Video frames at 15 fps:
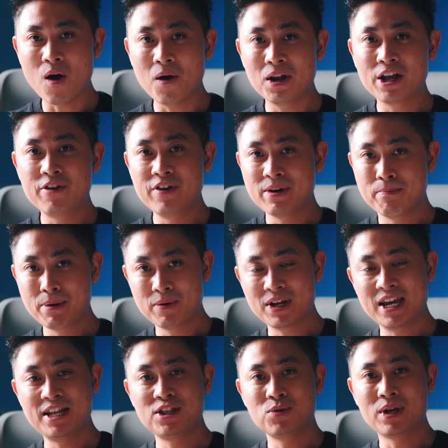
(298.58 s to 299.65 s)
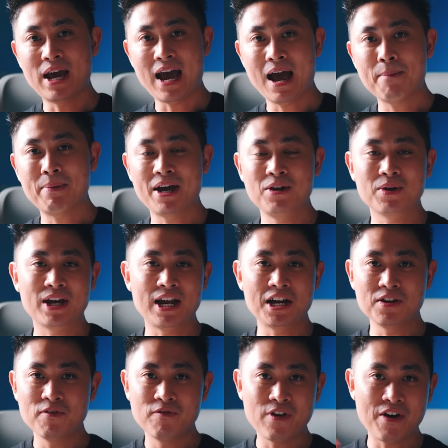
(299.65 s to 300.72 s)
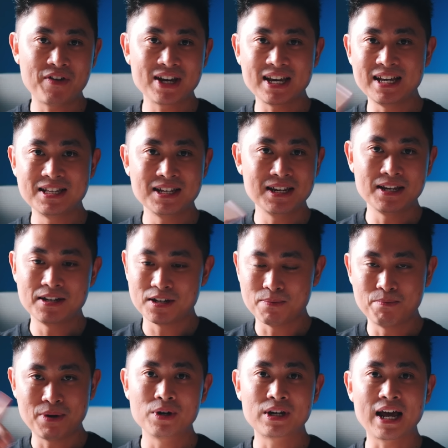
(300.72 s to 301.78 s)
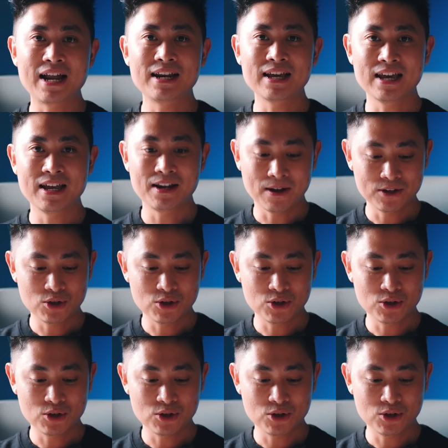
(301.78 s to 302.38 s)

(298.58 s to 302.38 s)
all already built into the app, and you can actually very easily just put that in,